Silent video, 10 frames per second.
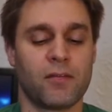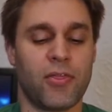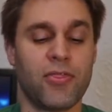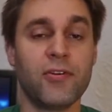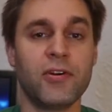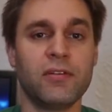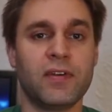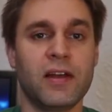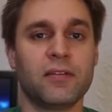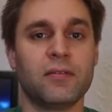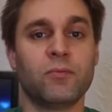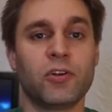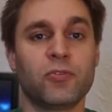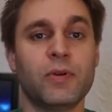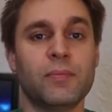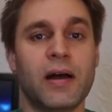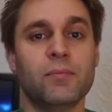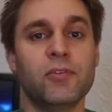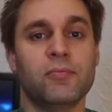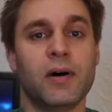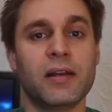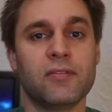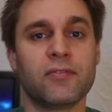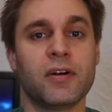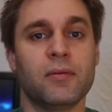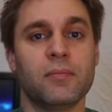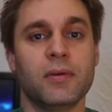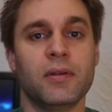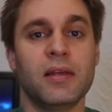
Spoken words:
The third event in which we might move money from